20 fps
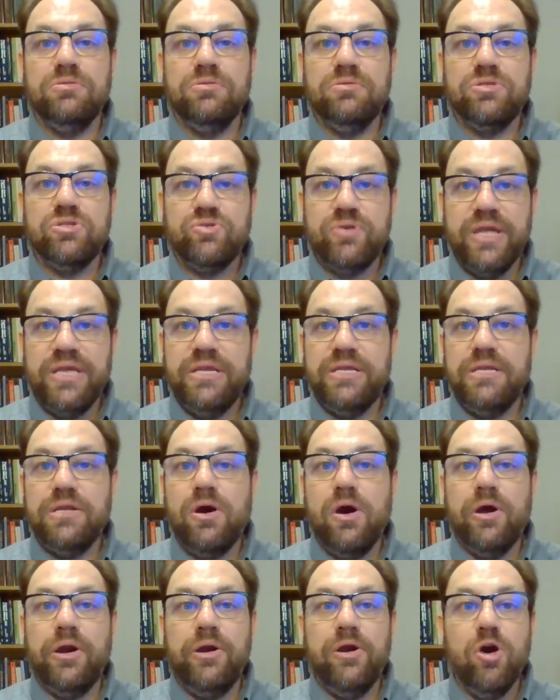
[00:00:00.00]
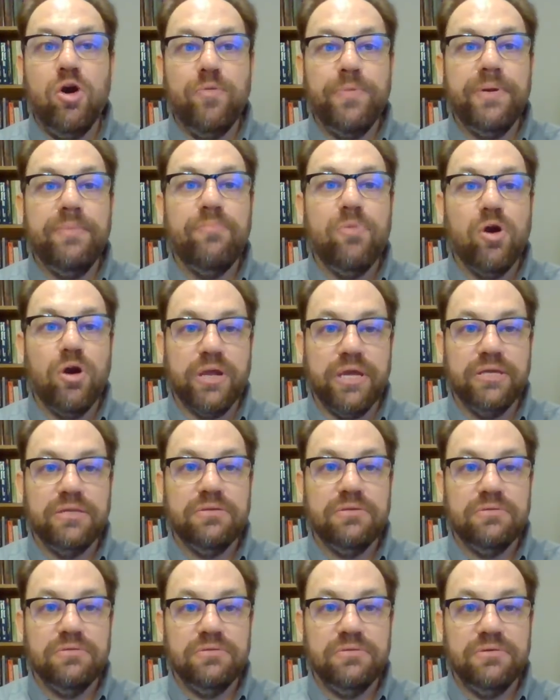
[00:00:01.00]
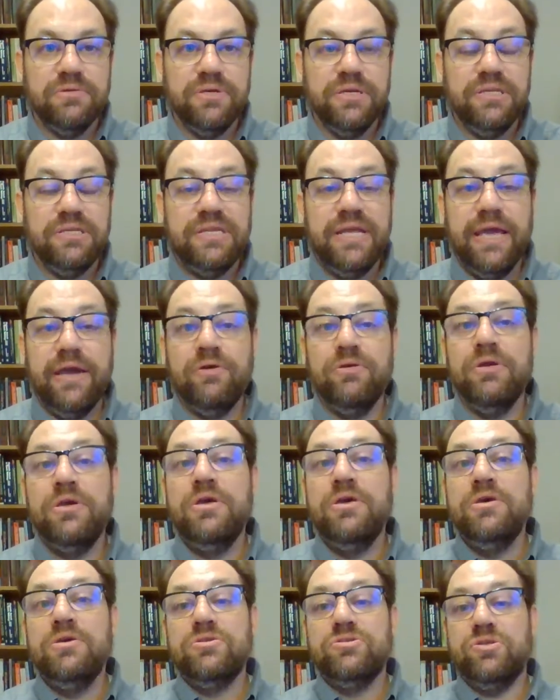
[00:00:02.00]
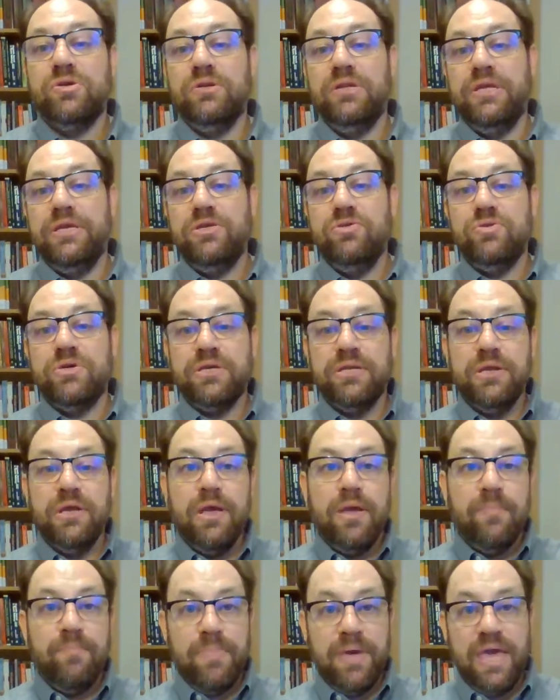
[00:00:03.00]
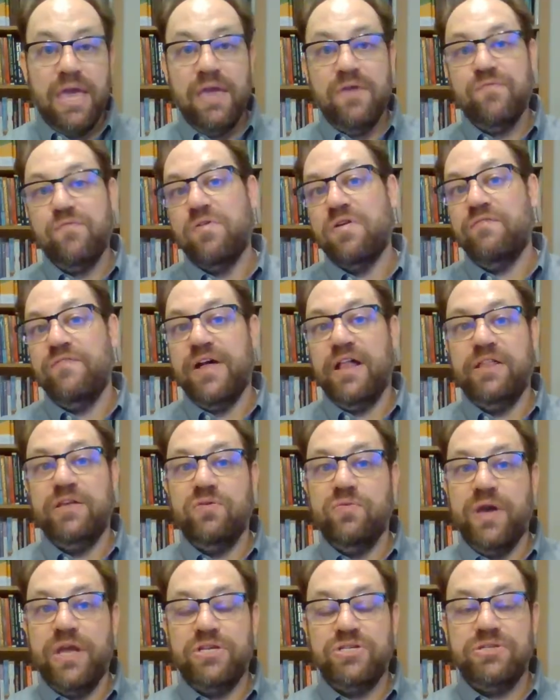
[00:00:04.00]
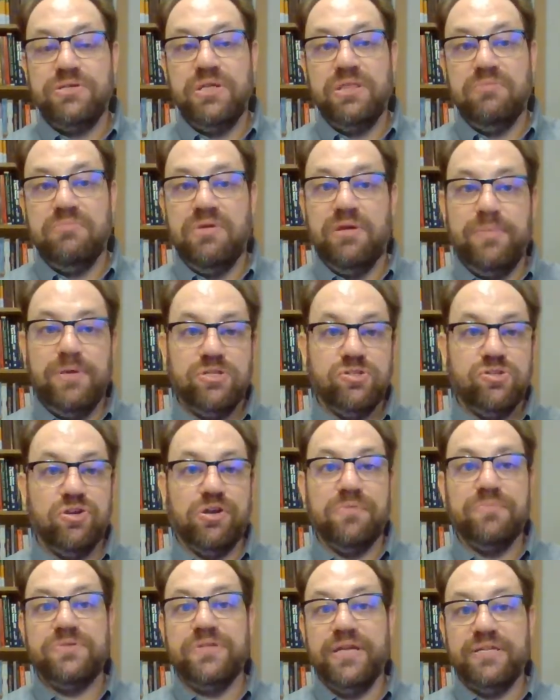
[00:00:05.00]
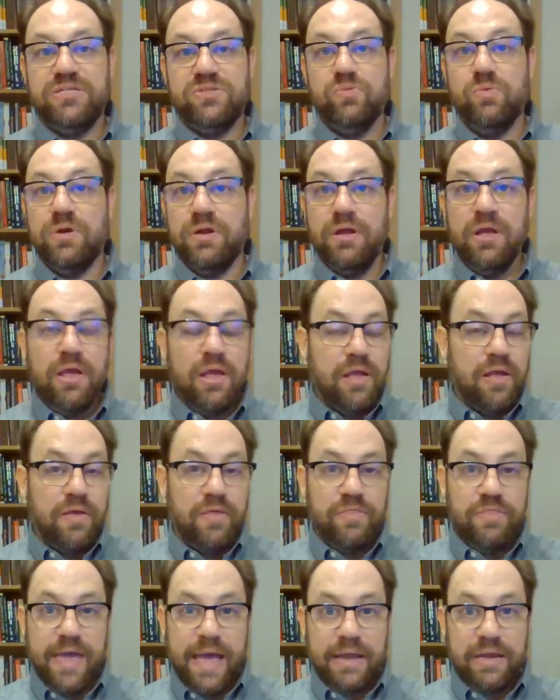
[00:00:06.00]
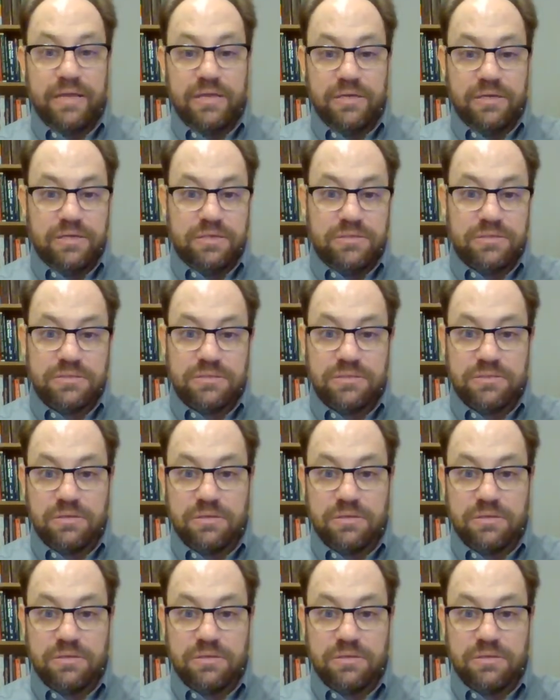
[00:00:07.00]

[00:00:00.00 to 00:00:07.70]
traded on an open market. All right. Now, certainly you can pay for a valuation, and there may be circumstances where that is